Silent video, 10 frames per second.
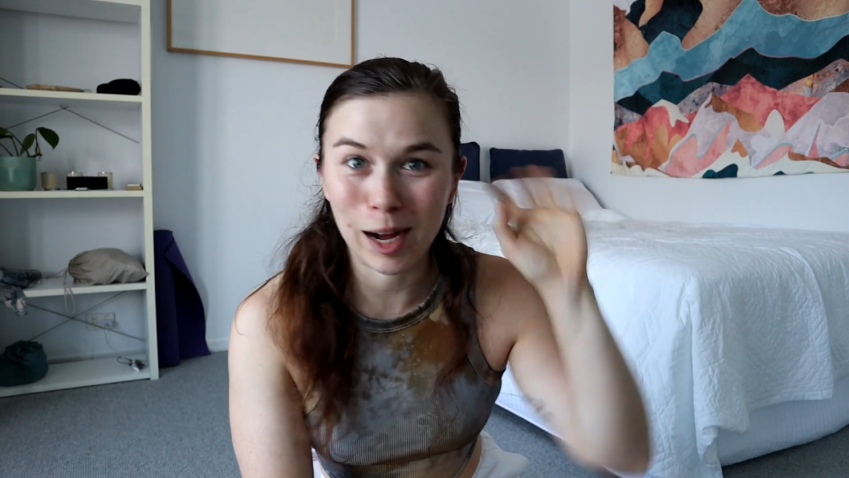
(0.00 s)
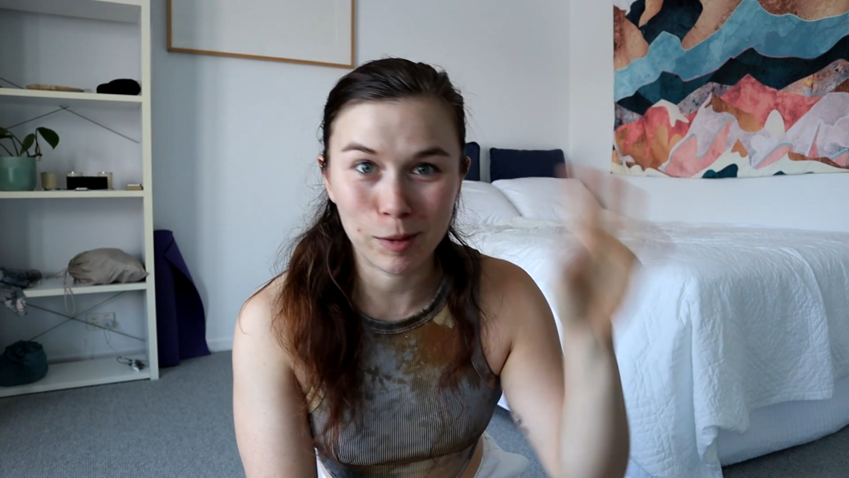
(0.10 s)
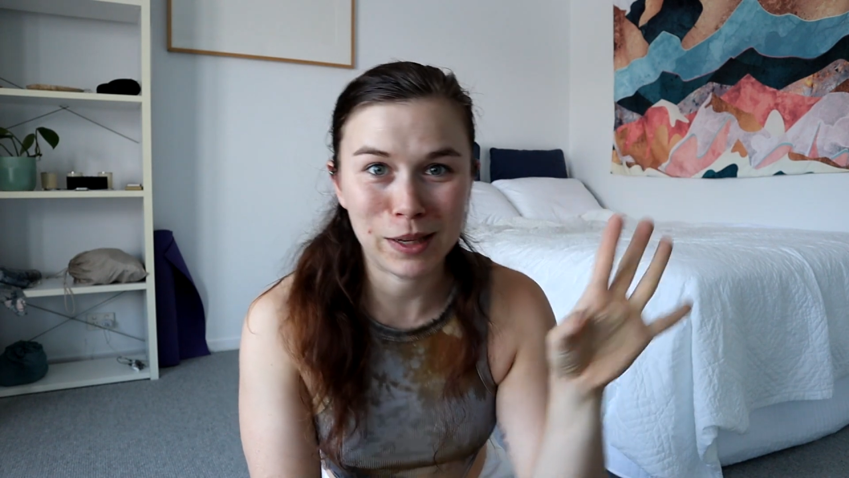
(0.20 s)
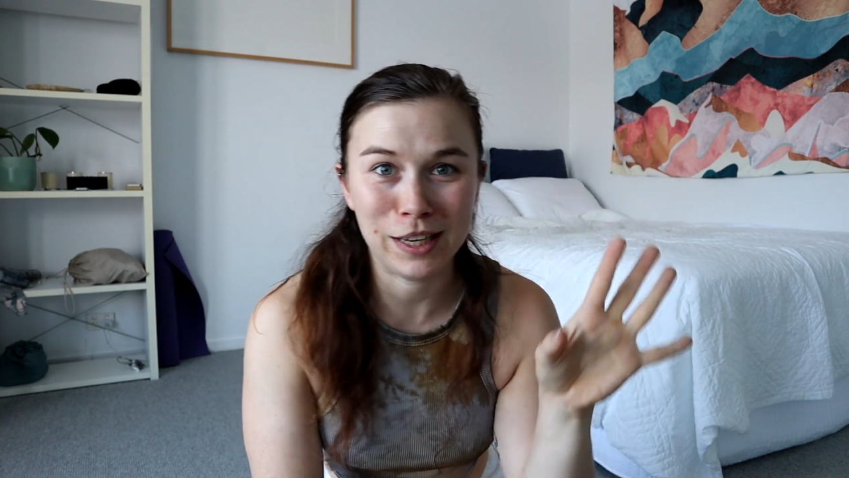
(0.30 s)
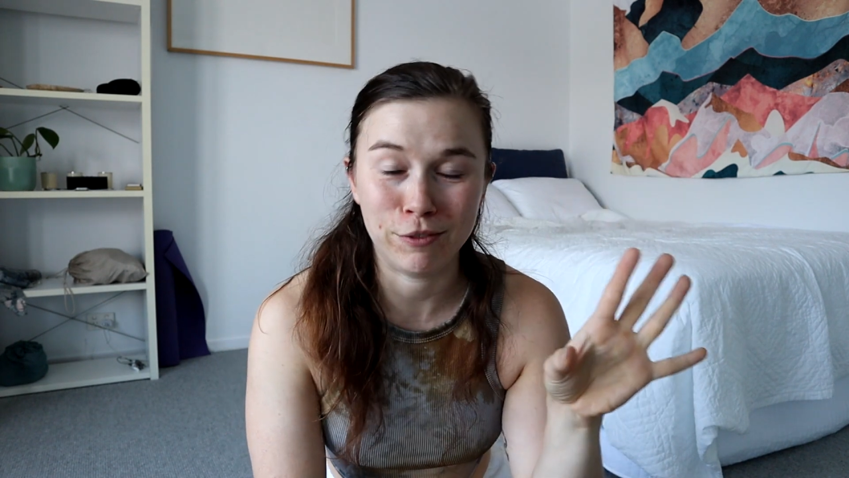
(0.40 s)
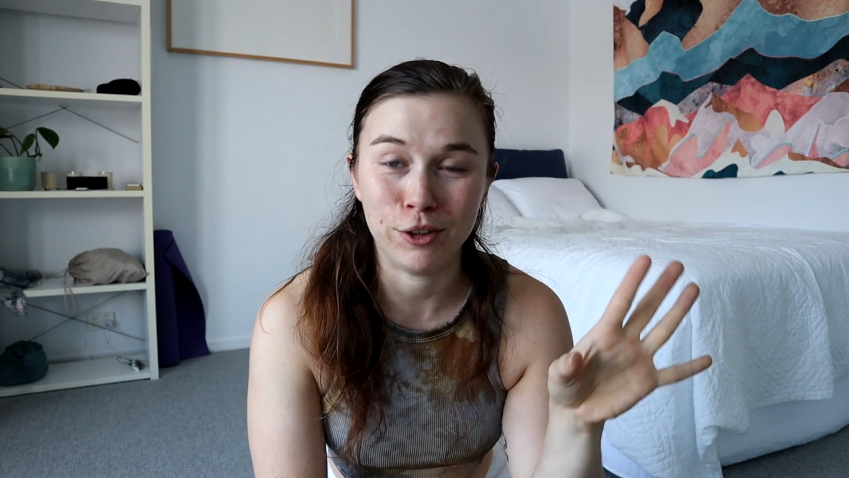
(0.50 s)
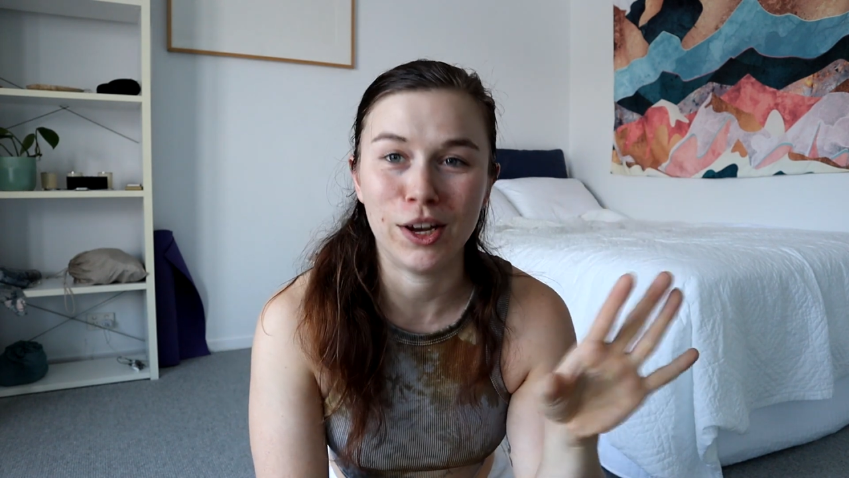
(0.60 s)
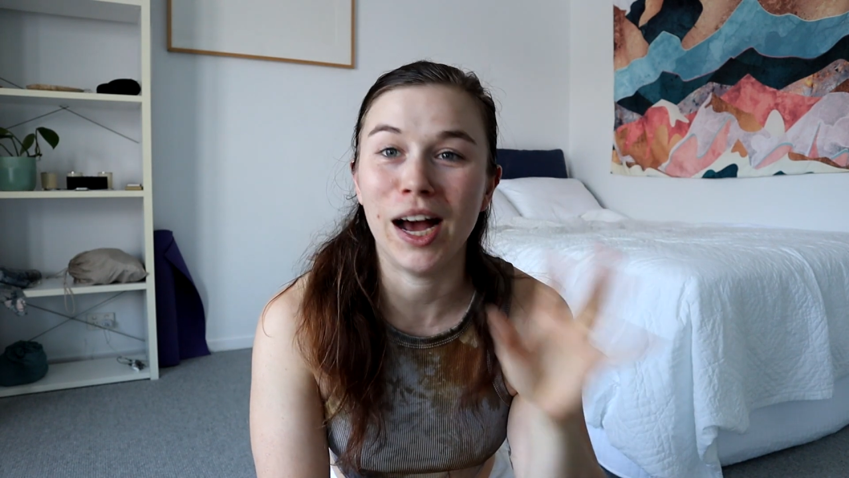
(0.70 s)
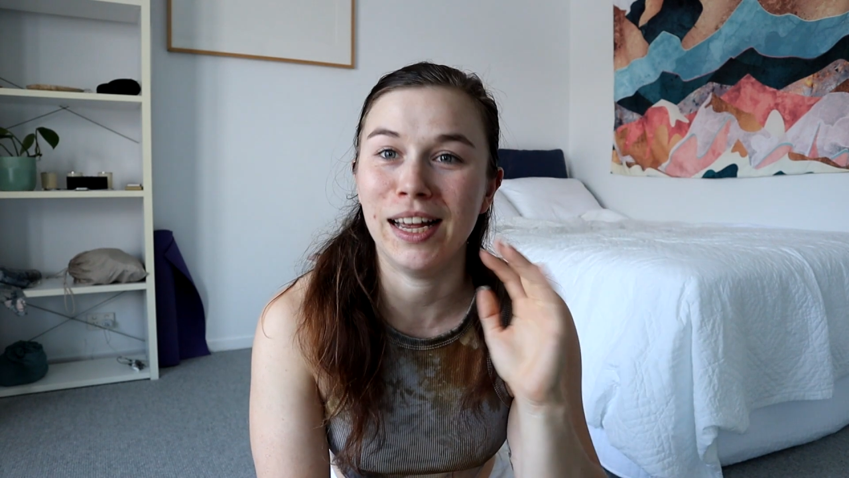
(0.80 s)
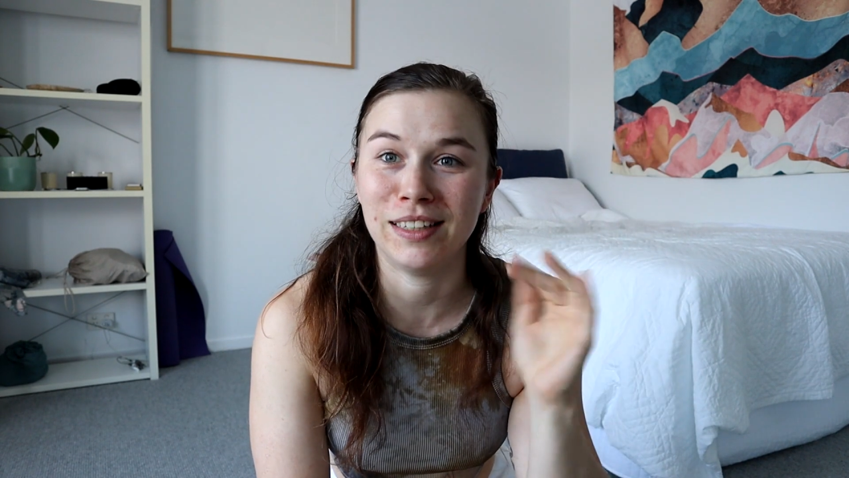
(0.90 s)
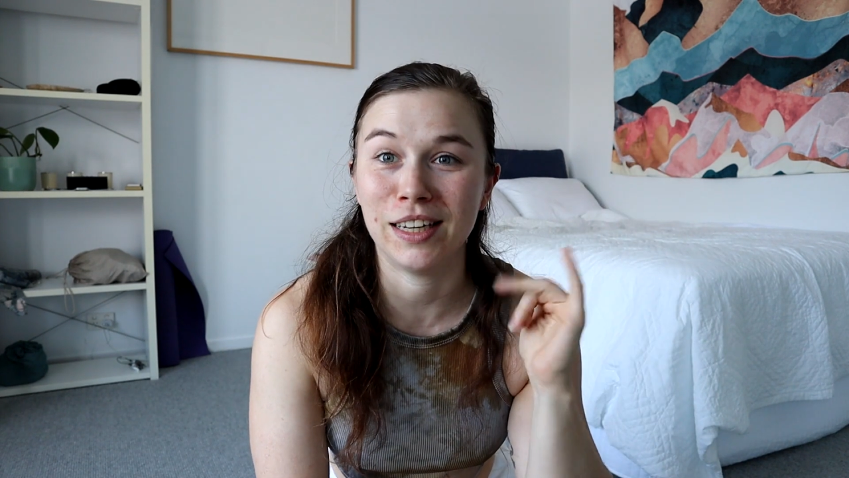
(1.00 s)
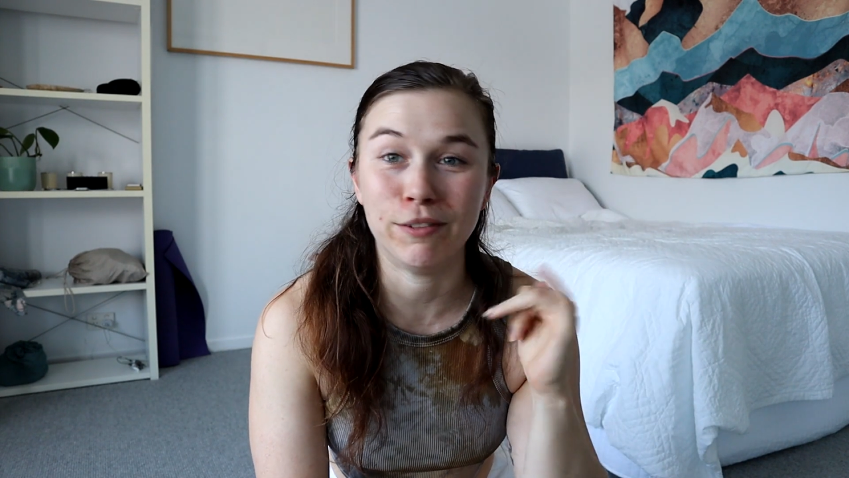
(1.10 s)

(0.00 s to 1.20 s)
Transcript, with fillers: up here for you guys.